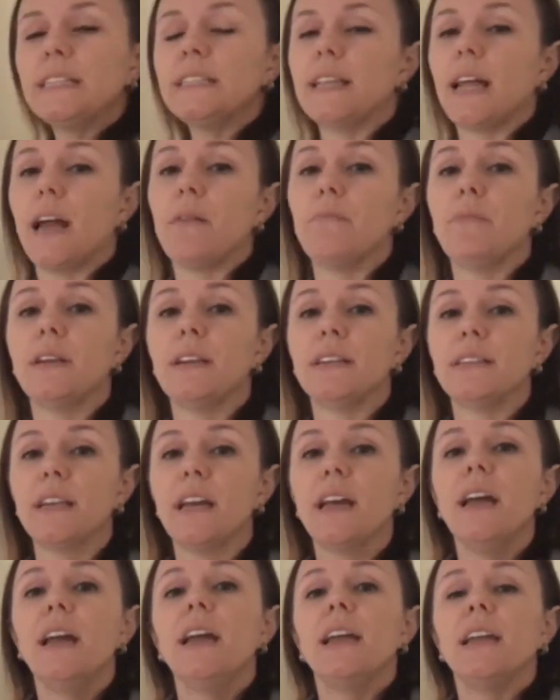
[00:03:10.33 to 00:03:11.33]
numbers
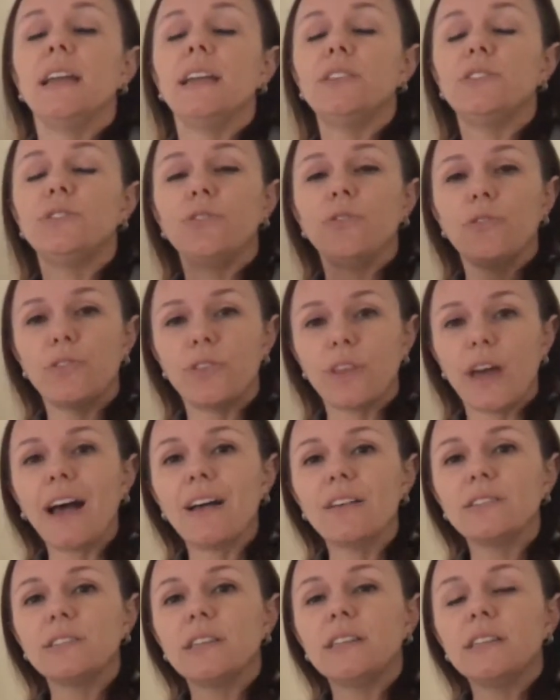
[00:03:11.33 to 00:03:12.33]
into
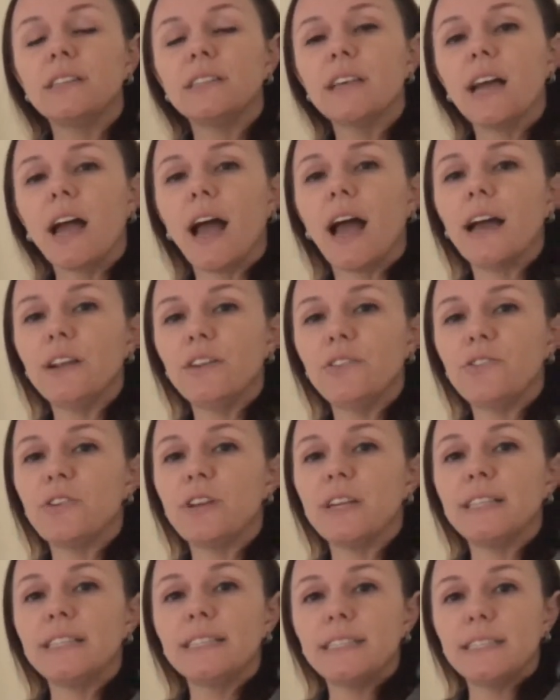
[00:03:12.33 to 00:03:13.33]
thousands,
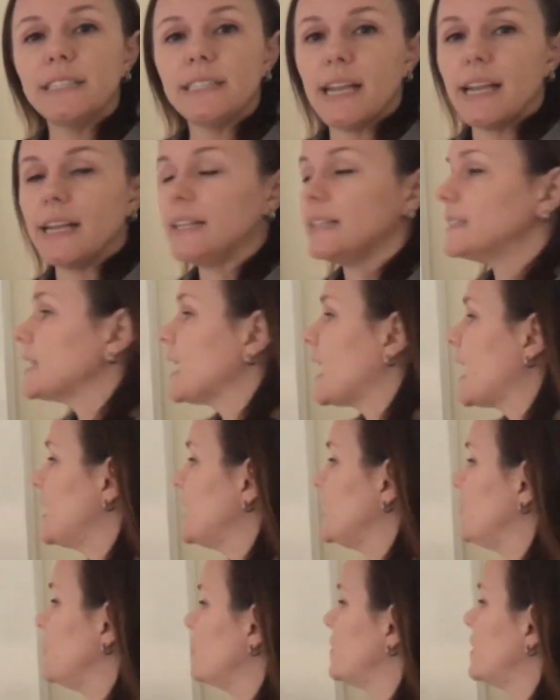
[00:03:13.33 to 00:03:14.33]
hundreds, tens,
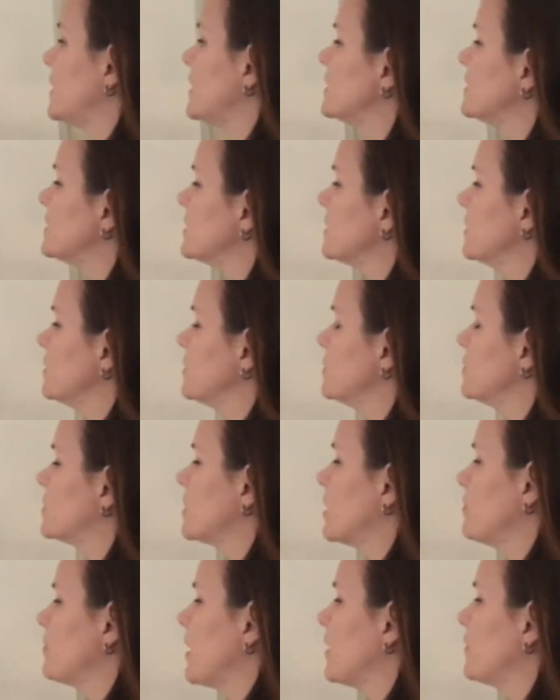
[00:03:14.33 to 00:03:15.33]
and units. So my